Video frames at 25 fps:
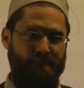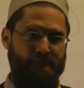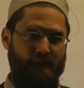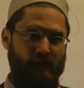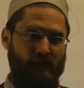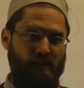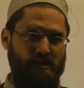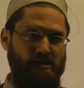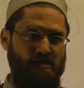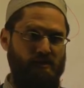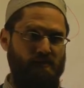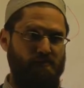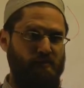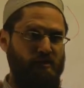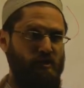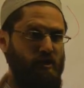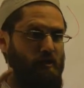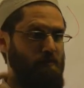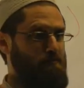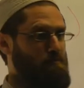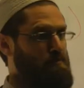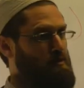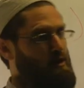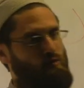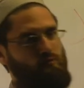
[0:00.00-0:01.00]
It's something
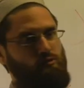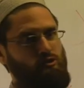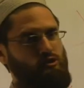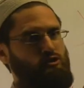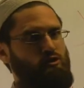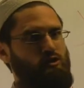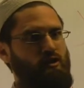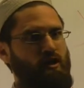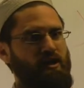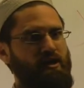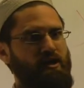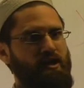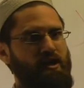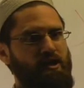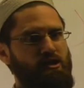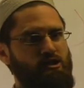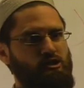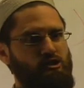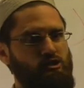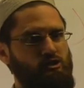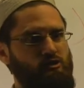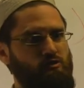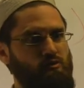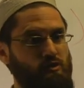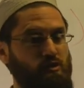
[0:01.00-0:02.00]
that blows you, like
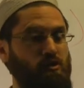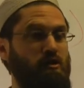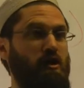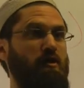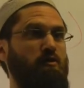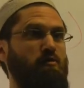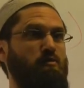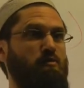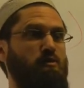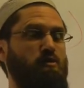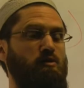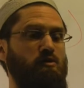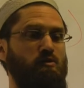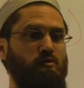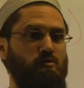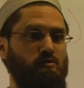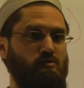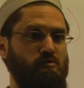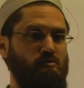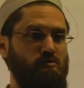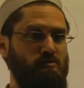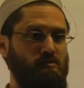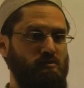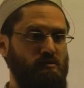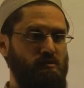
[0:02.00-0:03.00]
hits you and like,
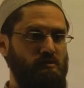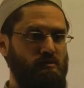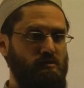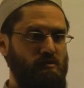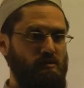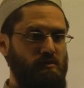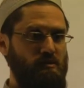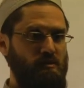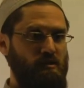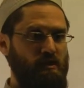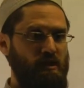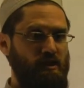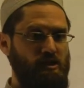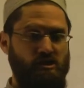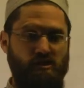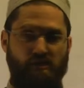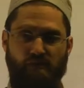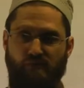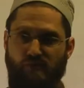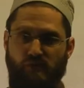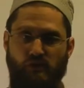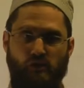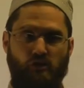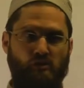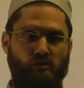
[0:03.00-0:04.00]
whoa, it's
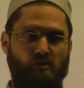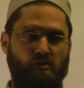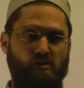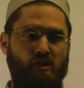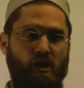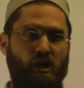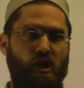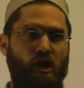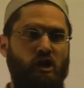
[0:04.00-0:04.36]
something news.